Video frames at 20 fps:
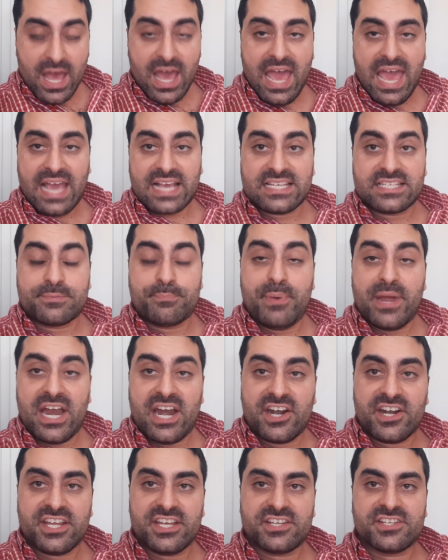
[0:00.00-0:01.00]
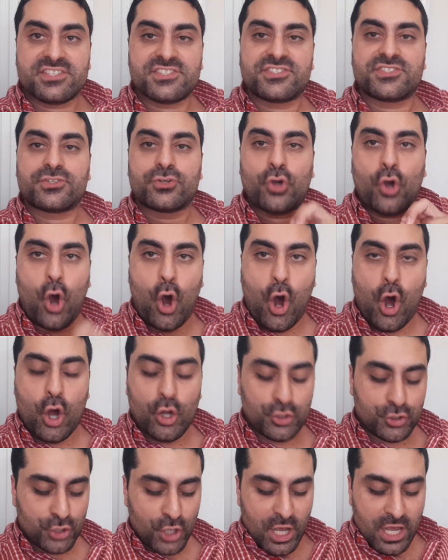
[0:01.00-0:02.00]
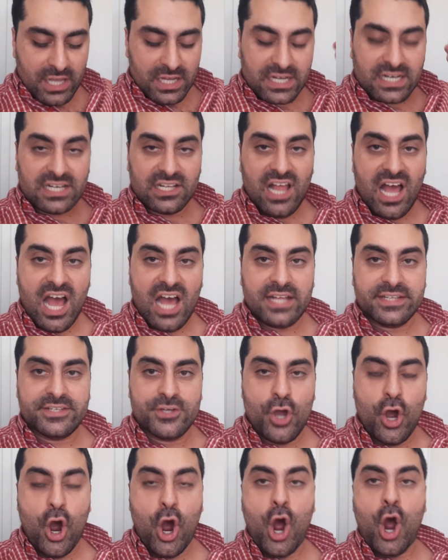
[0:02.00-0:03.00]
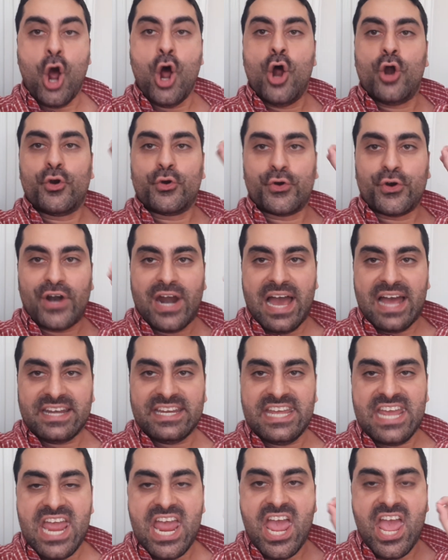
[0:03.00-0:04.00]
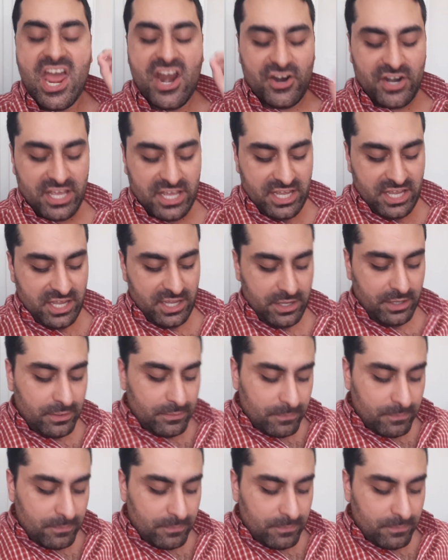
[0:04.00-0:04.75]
experienced coach Claudio Ranieri,